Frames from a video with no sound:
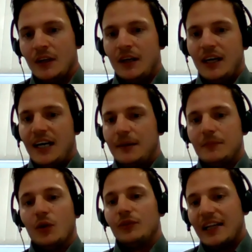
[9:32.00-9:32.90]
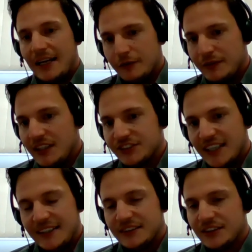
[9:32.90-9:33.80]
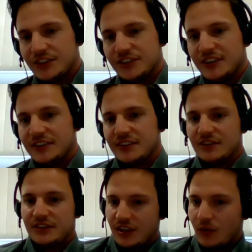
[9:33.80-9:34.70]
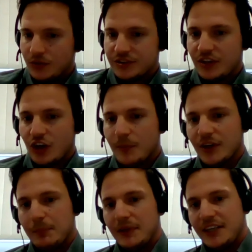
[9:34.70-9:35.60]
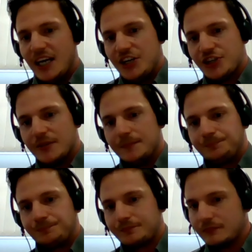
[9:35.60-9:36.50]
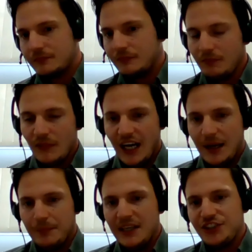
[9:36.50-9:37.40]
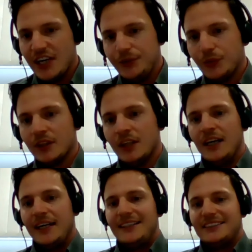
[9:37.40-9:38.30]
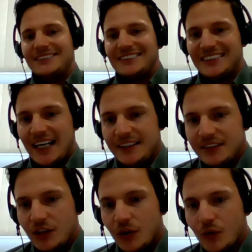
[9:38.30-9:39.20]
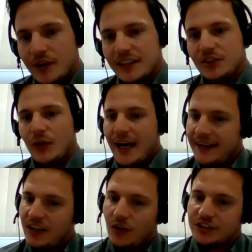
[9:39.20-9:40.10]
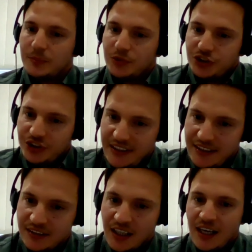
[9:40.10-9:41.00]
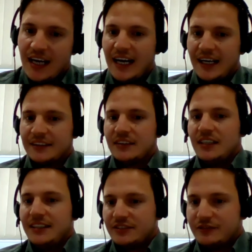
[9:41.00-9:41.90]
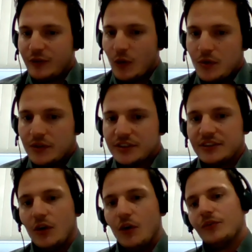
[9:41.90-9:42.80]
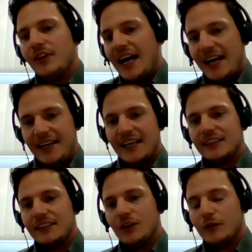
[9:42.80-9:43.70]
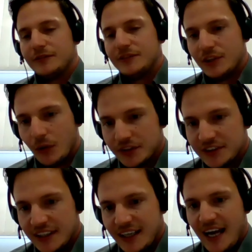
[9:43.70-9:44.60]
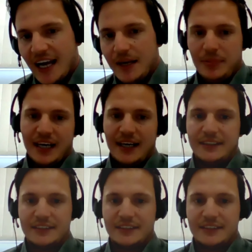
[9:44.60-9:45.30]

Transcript: on lyophilizators. This is also a common application. In general, it is designed according to any customer's need and is focused on any handling of toxic APIs.